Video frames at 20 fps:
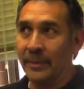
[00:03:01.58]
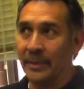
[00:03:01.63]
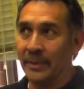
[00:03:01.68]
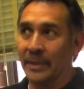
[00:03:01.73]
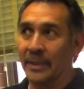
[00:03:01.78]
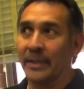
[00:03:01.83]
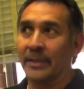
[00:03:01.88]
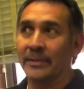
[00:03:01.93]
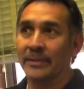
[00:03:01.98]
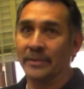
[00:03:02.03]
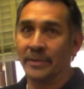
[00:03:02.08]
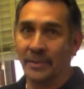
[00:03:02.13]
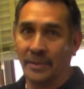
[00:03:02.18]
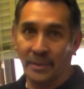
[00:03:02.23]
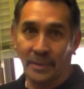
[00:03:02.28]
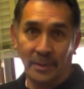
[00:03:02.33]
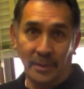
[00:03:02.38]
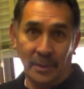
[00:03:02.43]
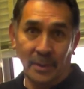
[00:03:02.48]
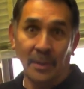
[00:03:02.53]
in the culture,
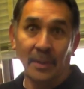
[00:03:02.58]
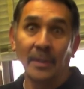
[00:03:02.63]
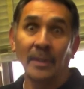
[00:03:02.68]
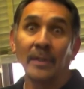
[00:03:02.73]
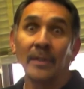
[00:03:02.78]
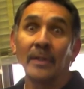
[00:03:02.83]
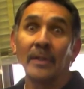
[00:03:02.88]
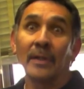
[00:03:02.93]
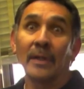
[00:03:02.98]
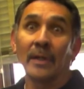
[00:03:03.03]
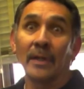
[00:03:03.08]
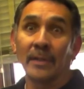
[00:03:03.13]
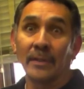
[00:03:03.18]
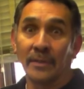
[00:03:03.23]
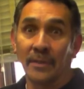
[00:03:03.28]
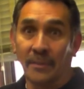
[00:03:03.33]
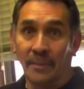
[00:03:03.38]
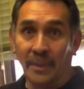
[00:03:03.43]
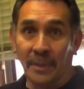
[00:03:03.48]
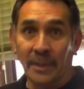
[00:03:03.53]

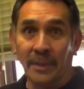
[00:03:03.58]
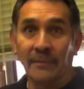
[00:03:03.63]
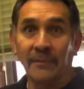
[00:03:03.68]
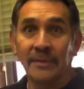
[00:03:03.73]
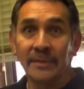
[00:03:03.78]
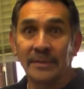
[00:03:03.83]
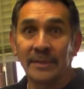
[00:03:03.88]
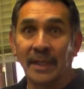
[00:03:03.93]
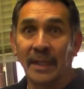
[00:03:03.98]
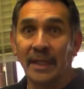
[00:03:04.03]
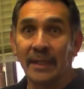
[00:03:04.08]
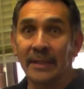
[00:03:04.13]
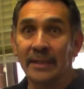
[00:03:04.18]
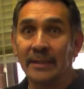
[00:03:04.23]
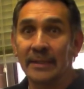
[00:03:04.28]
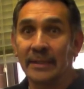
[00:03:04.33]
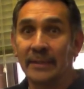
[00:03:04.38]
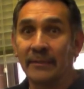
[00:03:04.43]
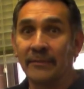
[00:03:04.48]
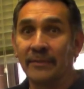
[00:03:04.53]
their belief is that
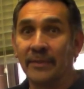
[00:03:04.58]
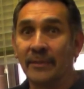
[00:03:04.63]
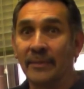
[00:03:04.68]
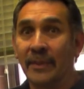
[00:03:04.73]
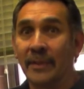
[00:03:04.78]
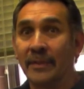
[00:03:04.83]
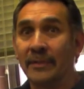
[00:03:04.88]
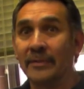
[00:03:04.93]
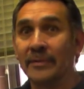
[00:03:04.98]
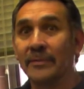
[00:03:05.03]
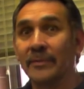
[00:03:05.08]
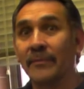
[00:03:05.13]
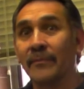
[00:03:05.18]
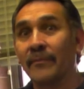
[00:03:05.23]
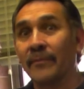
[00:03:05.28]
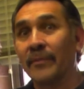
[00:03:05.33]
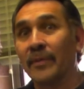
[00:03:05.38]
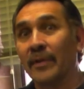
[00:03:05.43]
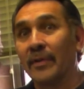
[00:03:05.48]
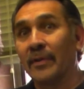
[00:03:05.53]
female
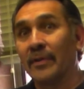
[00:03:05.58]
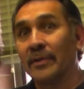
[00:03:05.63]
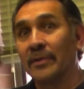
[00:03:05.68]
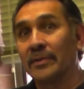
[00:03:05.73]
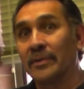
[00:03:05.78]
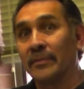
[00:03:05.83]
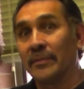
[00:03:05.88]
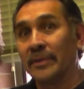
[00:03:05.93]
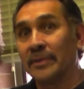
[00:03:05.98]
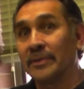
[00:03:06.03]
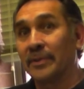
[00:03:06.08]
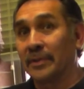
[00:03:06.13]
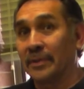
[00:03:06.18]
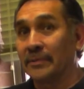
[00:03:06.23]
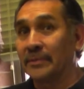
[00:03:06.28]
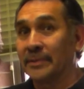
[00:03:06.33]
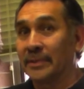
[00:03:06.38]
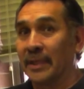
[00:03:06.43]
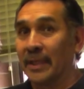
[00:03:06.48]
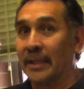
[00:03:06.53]
should be
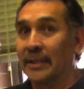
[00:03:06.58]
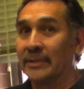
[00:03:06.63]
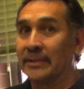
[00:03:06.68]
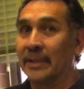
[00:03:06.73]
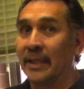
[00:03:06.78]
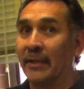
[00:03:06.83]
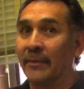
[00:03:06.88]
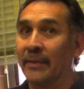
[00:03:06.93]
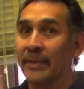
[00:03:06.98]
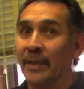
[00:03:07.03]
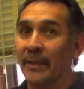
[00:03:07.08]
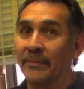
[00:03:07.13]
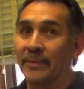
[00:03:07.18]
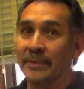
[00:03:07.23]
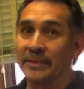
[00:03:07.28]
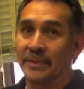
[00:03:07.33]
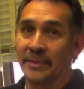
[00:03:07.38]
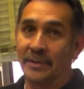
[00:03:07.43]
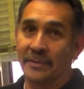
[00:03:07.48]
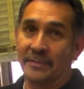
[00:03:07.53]
circumcised. That way that
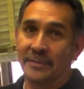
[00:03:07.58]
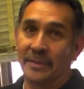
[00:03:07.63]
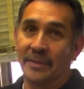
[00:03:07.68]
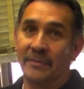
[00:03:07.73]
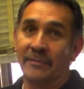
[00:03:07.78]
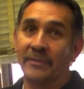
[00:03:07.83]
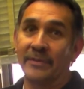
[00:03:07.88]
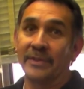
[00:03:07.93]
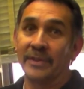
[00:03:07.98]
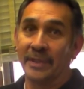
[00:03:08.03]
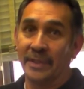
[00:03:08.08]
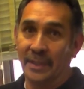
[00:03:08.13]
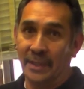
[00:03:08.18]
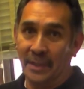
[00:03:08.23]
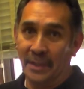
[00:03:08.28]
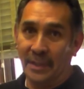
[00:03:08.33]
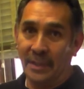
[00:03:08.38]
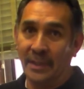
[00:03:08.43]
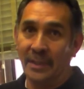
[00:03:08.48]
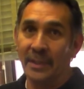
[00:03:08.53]
preserves their
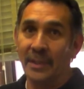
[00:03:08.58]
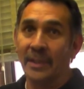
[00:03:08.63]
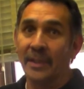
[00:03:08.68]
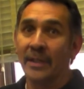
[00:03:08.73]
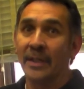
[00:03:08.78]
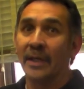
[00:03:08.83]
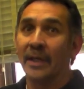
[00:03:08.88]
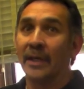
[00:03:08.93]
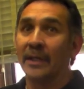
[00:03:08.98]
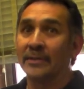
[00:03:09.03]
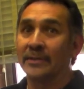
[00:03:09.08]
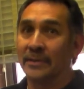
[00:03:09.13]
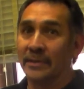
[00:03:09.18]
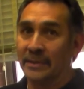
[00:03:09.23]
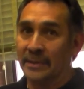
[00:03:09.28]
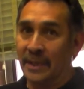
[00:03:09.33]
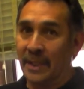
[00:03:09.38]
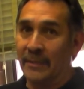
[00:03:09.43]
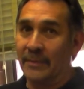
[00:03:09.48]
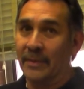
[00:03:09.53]
virginity to the
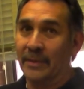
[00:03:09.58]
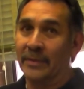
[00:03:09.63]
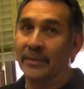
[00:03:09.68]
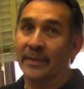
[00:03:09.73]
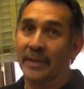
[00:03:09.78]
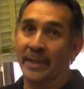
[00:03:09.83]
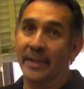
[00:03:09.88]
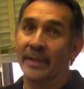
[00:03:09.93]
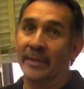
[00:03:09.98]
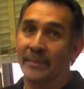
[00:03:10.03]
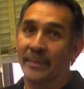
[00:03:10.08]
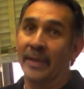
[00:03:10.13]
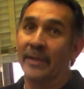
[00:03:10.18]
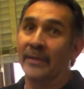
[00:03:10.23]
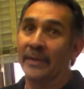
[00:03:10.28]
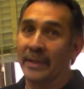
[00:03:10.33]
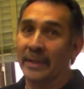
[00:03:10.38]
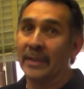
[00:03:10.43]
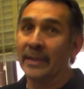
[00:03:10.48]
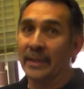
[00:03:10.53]
time that they're getting
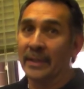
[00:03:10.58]
married.